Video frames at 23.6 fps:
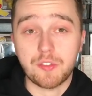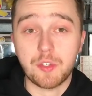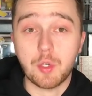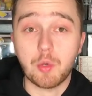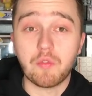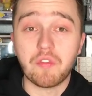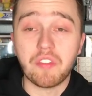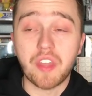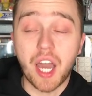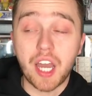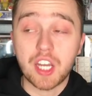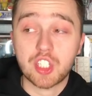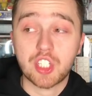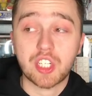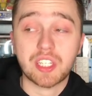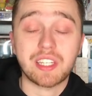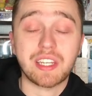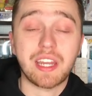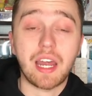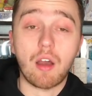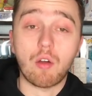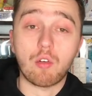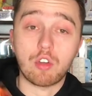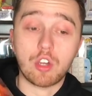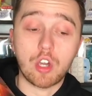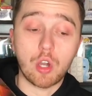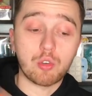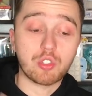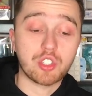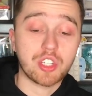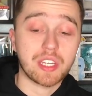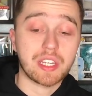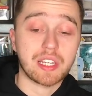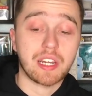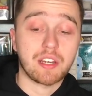If you have not checked it out,
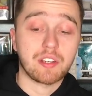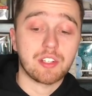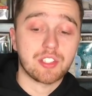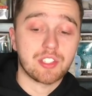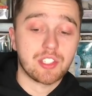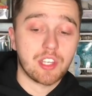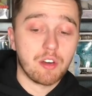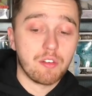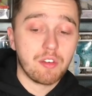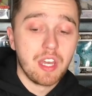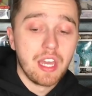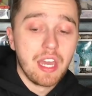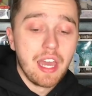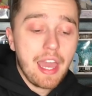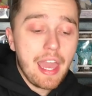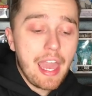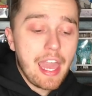go check it out yourself.